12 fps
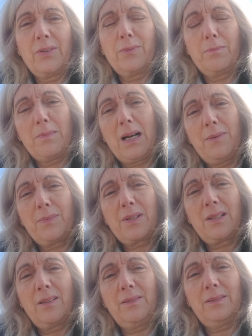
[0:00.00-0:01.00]
your
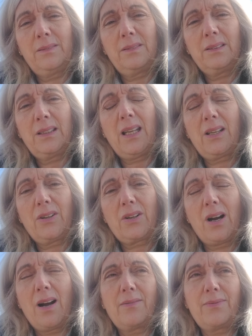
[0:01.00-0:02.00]
moms, take your
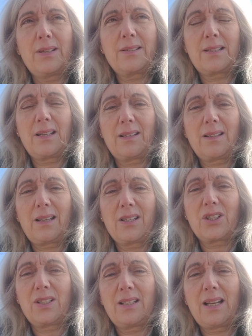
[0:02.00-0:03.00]
coffee and sit at the
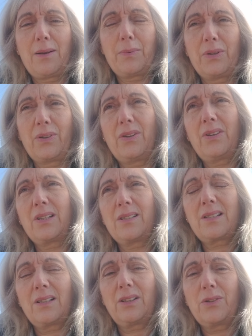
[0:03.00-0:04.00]
kitchen table. You can
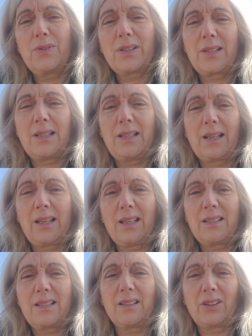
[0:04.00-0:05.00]
still oversee the
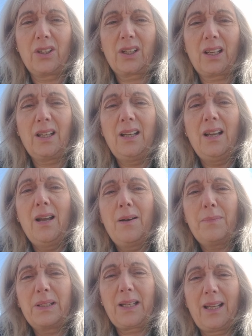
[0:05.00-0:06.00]
kids and look,
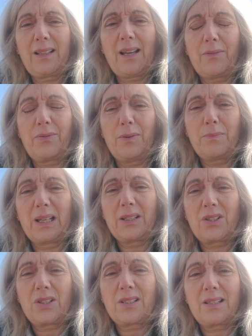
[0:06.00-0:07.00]
but take that few
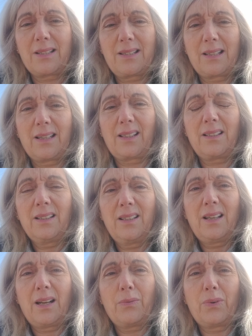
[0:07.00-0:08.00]
minutes just to sit
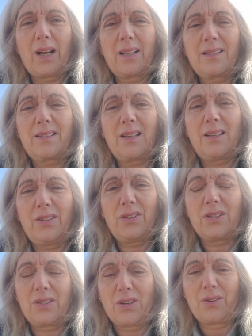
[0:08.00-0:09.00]
and rest. You
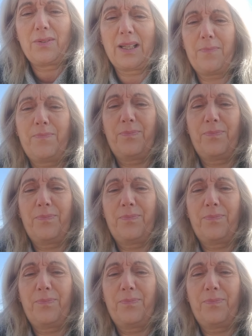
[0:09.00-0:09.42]
deserve it.